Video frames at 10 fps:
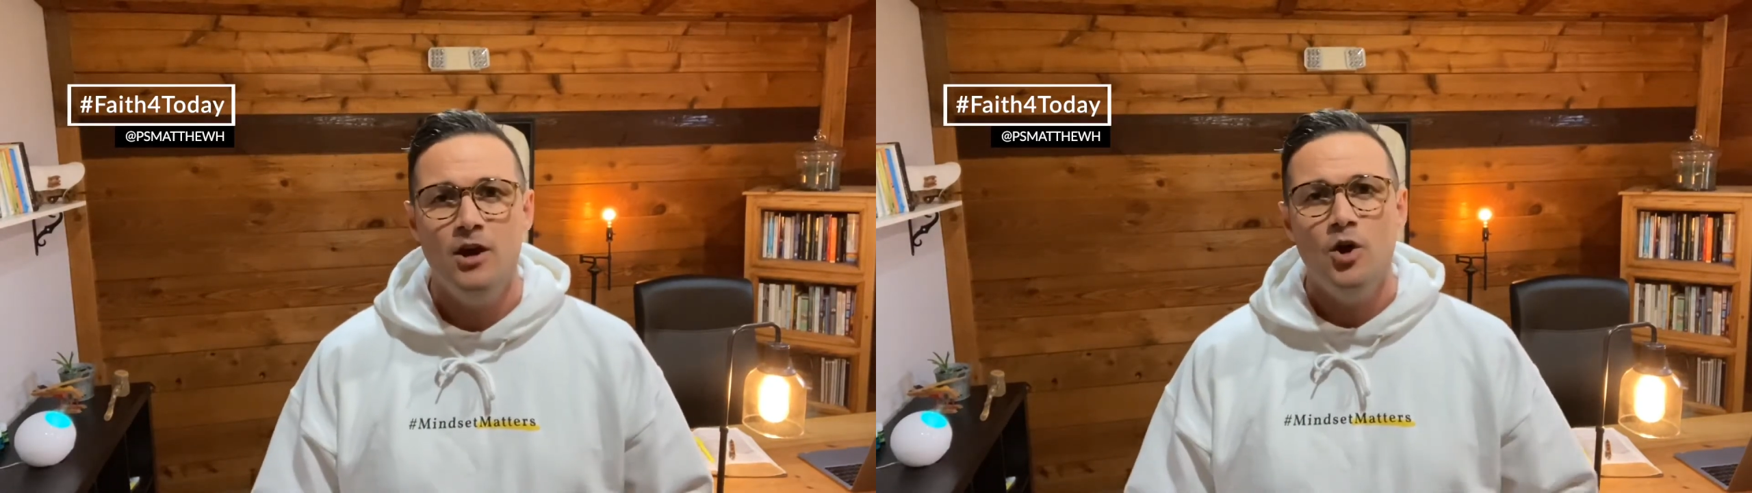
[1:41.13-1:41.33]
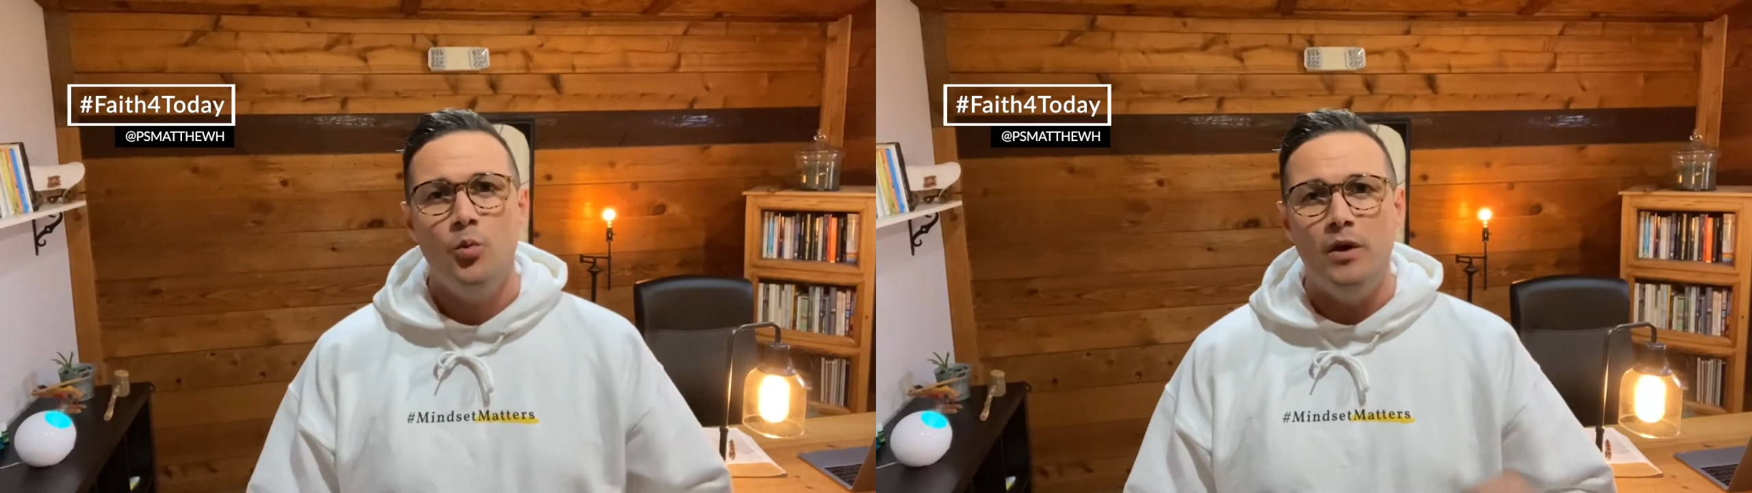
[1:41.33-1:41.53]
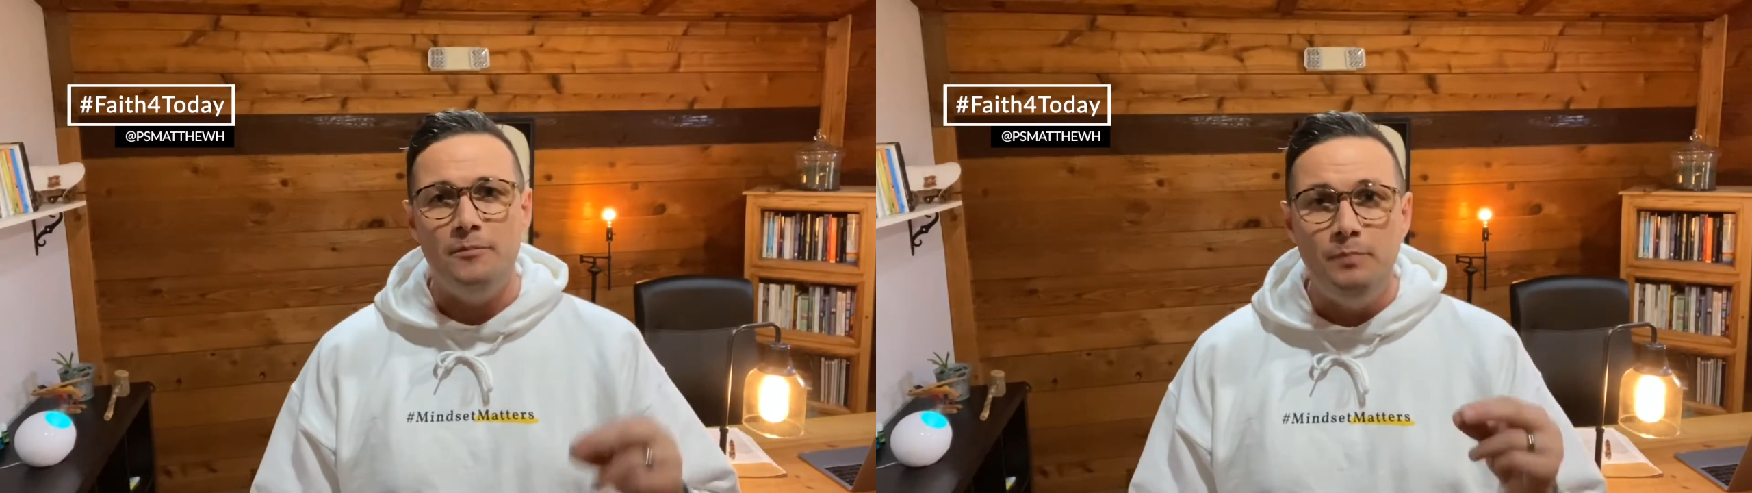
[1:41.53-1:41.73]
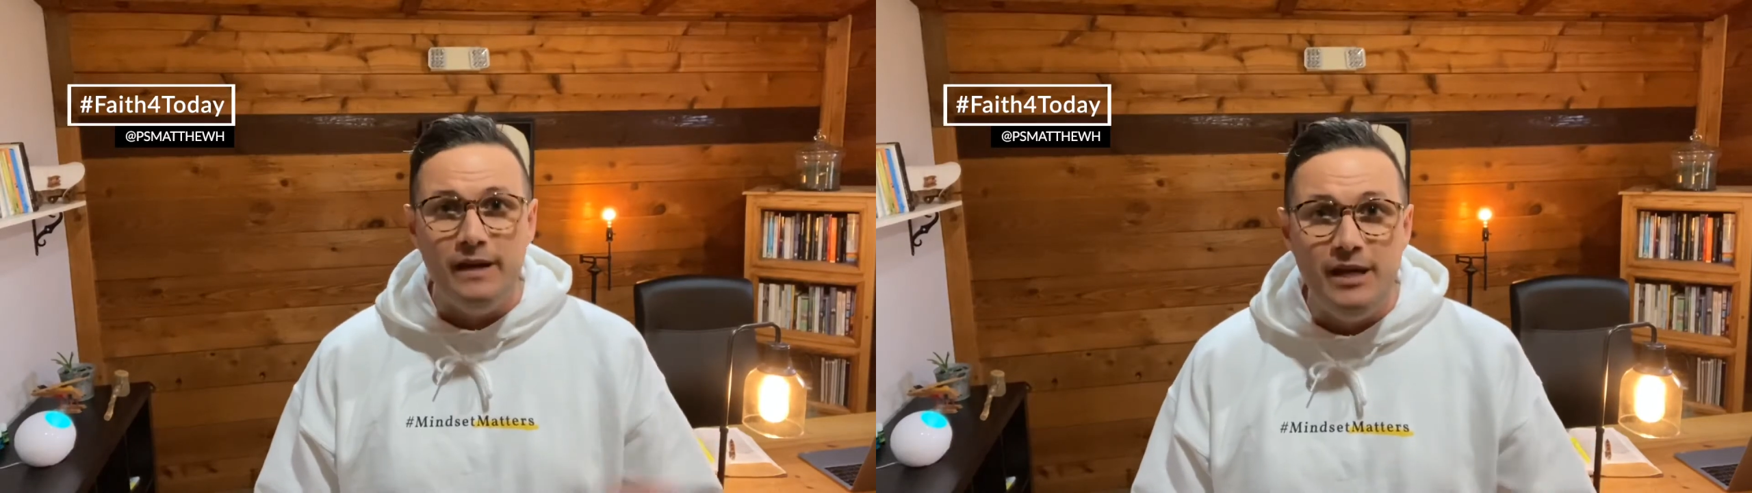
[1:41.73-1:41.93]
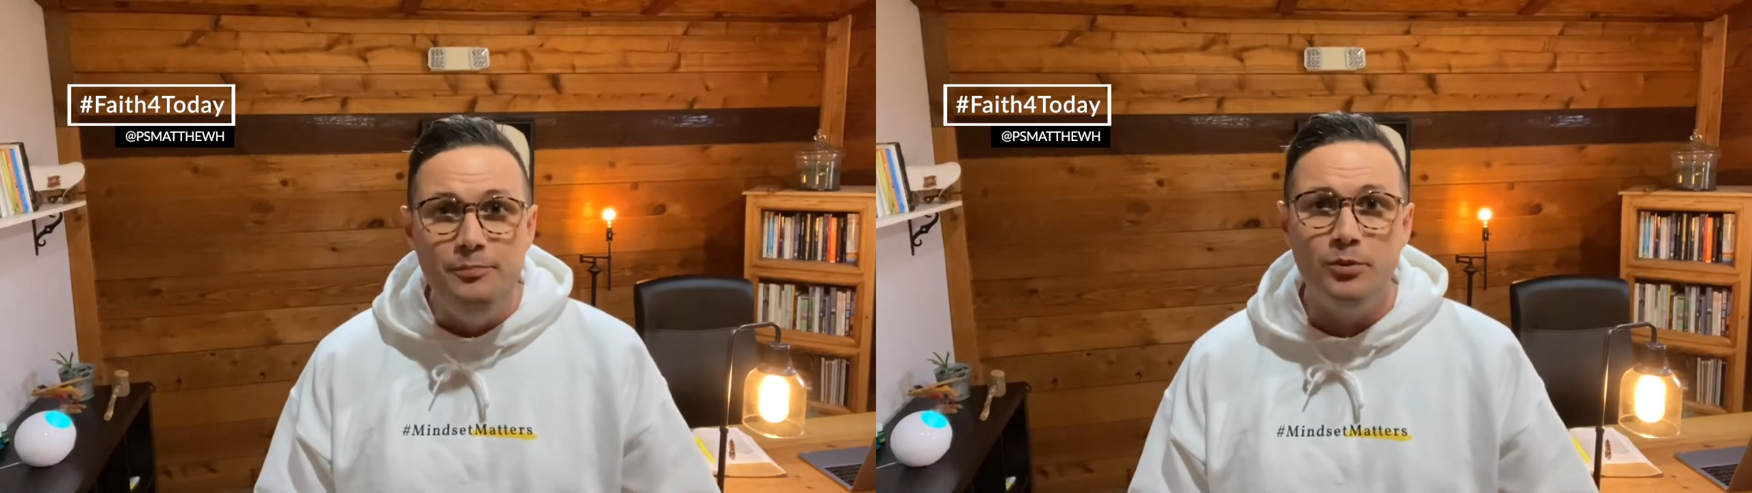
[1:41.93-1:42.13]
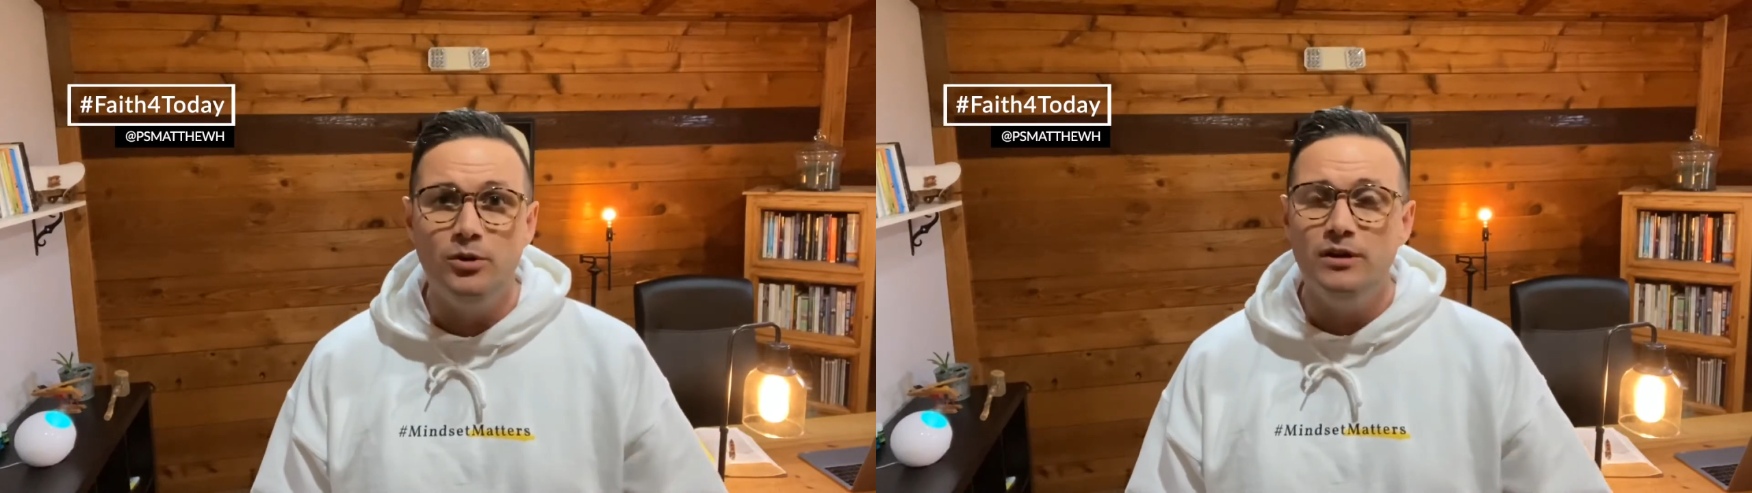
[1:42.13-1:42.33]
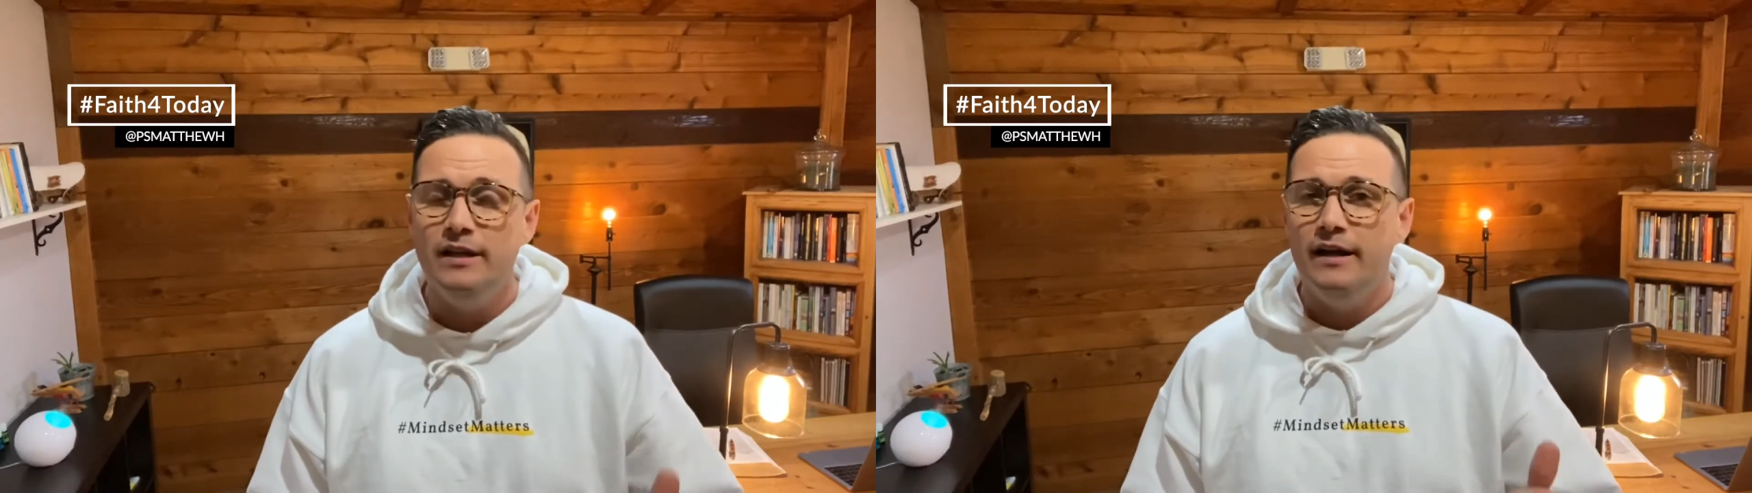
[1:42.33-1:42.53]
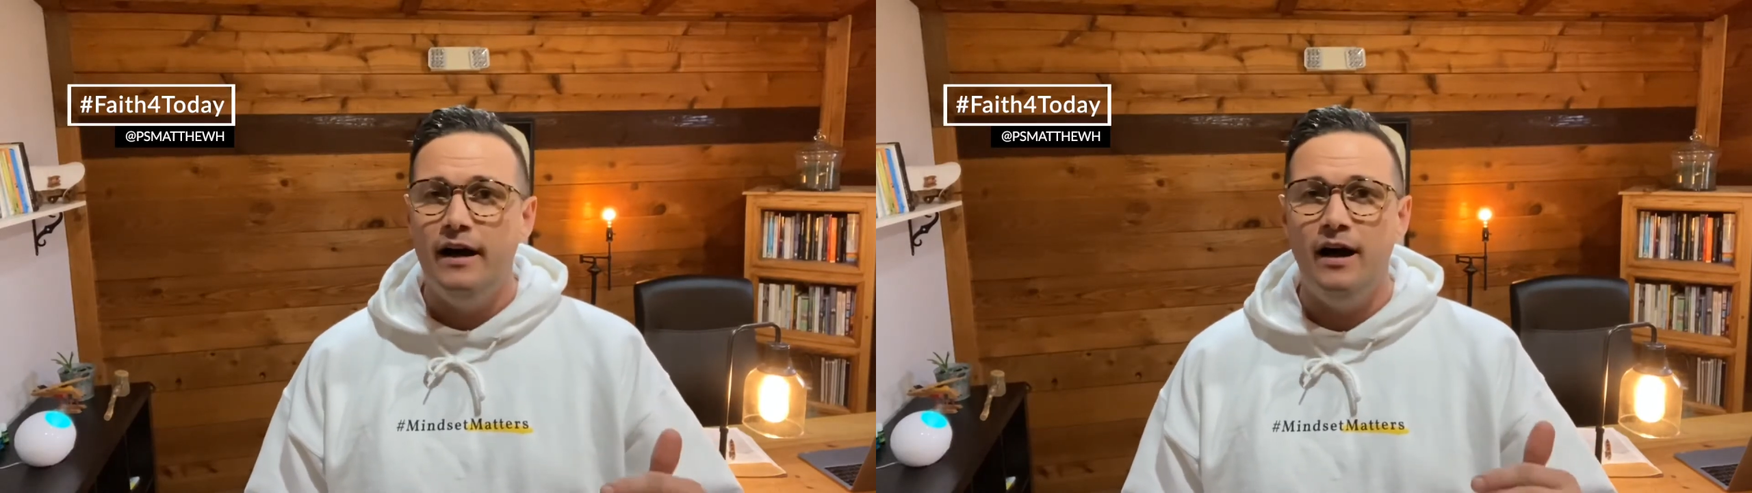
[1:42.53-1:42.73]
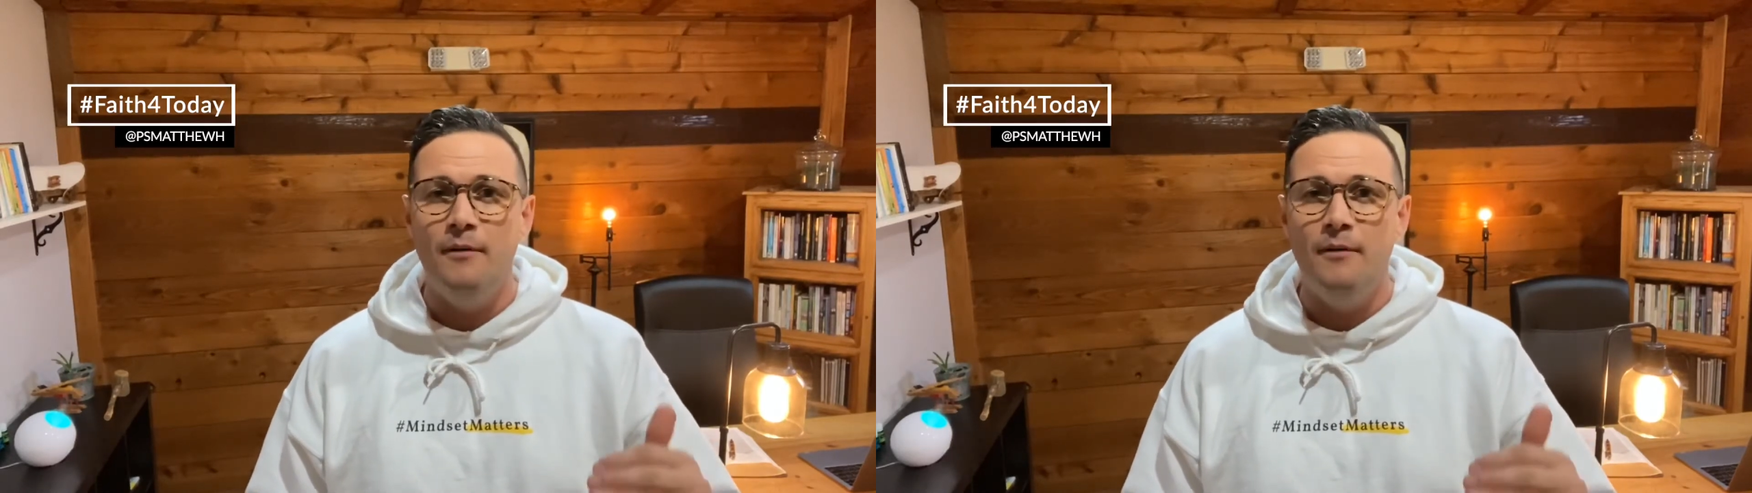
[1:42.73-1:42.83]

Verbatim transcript: when people uh,